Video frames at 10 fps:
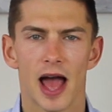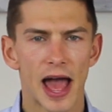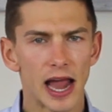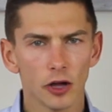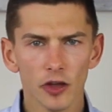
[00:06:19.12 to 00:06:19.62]

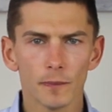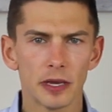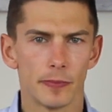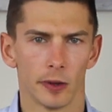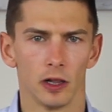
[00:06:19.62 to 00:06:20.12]
A lot of
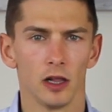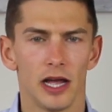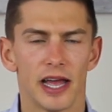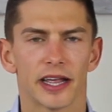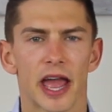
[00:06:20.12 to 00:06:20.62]
people
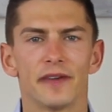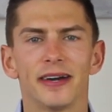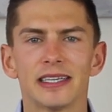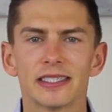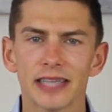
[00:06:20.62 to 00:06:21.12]

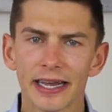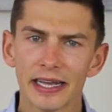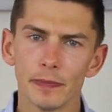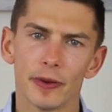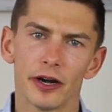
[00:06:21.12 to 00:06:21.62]
carry a
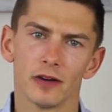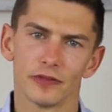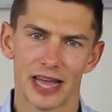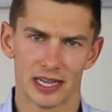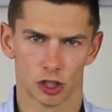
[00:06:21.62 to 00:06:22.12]
second pair of
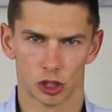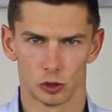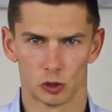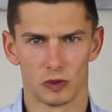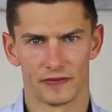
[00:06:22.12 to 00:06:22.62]
dance
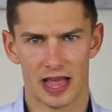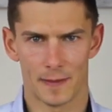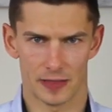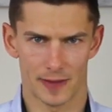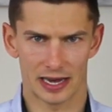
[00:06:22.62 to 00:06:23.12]
shoes with them
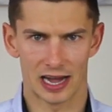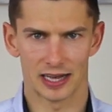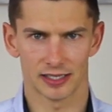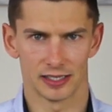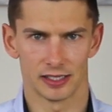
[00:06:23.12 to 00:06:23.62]
at my
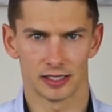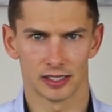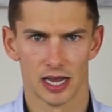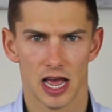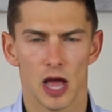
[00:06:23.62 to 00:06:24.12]

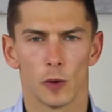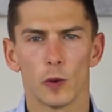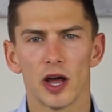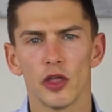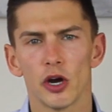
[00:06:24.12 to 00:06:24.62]
classes,
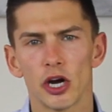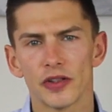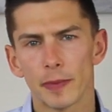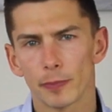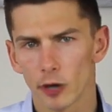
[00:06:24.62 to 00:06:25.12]
whether
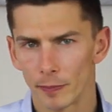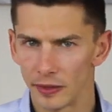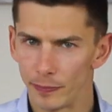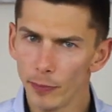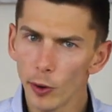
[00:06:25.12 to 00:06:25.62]
they're proper
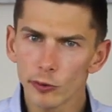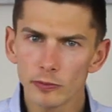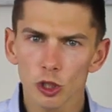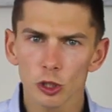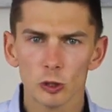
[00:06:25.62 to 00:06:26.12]

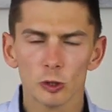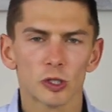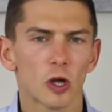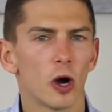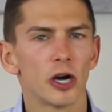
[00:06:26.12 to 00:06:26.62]
ballroom
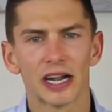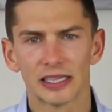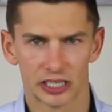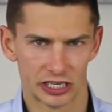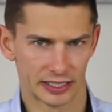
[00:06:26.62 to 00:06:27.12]
shoes or an
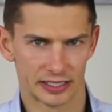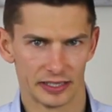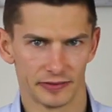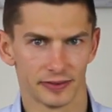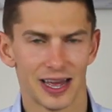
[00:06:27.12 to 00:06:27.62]

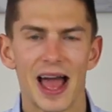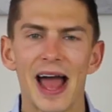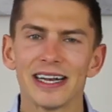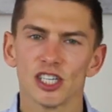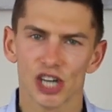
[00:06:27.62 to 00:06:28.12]
alternative,
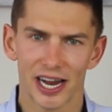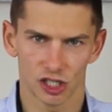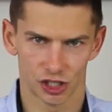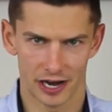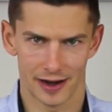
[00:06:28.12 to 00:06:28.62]
and
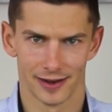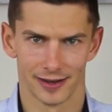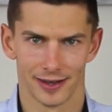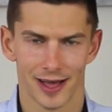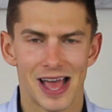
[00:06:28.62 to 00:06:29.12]
change there.
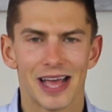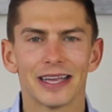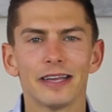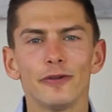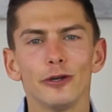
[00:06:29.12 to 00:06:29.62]

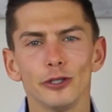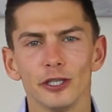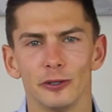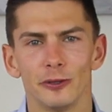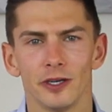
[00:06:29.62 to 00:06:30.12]
If you're
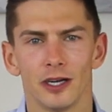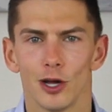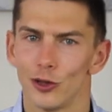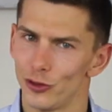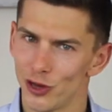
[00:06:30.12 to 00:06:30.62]
new,
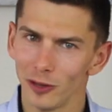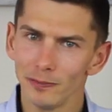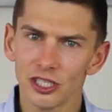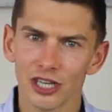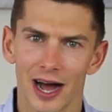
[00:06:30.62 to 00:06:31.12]
don't
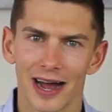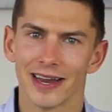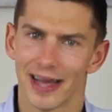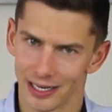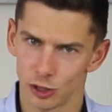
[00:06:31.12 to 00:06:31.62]
be
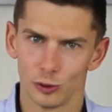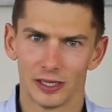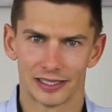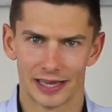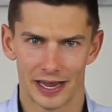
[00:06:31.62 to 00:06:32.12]
shy and do
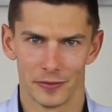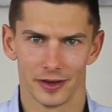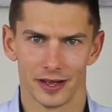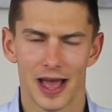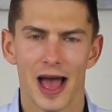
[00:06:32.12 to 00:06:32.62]
the same.
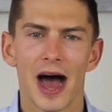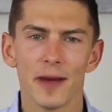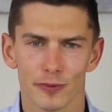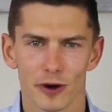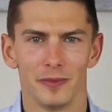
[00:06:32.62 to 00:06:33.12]
I
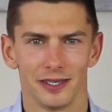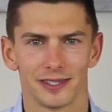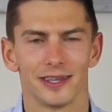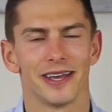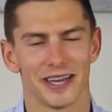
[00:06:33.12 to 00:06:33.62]

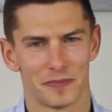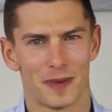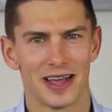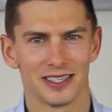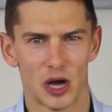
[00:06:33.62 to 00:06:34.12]
promise it
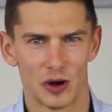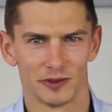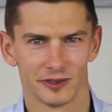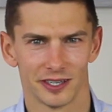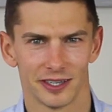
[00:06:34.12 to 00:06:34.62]
pays off.